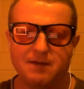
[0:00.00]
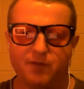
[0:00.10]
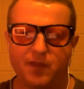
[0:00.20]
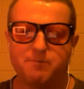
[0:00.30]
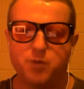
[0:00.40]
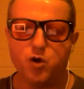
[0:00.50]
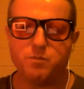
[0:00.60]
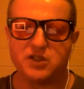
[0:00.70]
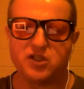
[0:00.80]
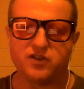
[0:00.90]
for the
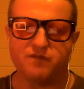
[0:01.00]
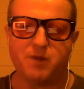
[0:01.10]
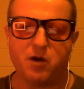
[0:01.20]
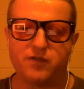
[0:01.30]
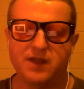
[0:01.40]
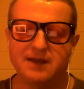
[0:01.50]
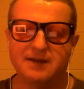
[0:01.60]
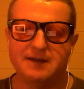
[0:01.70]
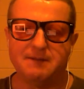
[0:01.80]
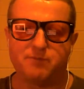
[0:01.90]
purposes of both
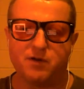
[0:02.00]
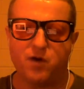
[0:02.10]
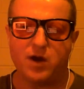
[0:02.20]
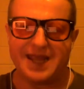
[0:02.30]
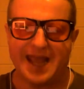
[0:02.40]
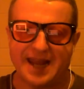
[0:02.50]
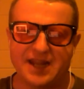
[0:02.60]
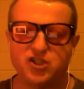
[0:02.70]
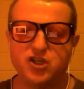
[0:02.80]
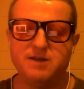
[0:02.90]
providing
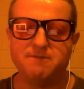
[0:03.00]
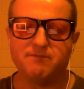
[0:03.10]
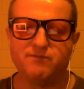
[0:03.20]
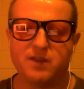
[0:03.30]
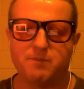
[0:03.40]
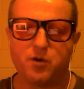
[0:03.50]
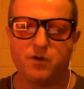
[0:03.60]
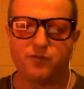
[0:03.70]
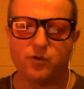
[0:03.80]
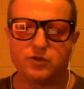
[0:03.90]
energy for the
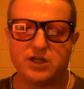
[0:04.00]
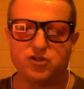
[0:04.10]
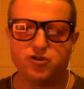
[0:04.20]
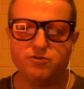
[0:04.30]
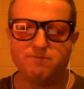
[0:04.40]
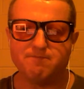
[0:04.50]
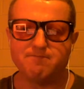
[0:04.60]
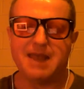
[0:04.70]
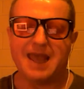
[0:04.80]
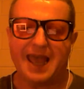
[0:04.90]
peripheral tissue
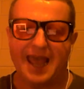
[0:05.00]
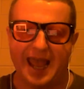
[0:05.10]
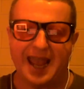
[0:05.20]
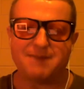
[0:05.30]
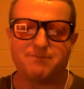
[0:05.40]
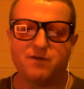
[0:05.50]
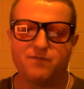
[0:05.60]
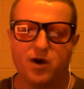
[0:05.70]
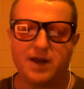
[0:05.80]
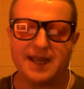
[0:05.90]
and
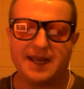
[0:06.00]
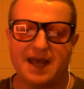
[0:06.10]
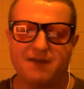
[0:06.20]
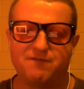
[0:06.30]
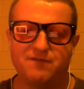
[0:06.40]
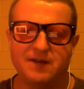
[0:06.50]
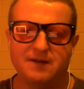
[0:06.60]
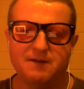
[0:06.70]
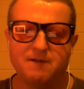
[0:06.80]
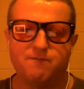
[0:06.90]
providing enough
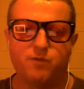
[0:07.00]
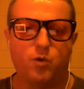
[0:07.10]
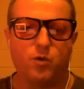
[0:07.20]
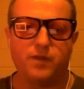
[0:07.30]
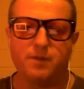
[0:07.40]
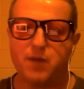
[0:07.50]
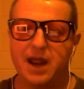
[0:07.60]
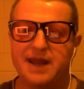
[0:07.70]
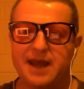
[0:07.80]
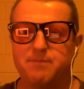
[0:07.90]
for the
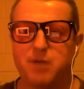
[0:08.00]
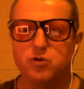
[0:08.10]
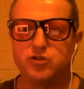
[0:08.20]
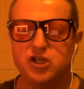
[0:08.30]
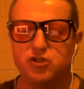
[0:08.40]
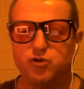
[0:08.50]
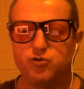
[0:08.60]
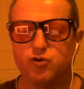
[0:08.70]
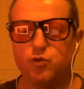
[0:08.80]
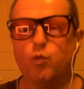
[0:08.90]
brown adipose tissue
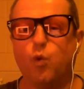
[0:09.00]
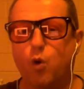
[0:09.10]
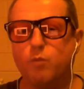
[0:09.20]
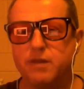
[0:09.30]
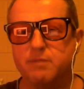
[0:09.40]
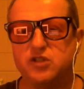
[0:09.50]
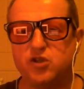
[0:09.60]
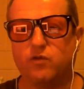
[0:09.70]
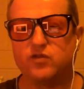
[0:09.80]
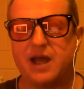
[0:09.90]
to warm
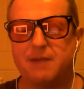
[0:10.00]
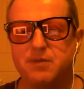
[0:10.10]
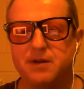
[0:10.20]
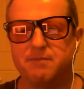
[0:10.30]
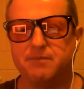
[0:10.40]
themselves up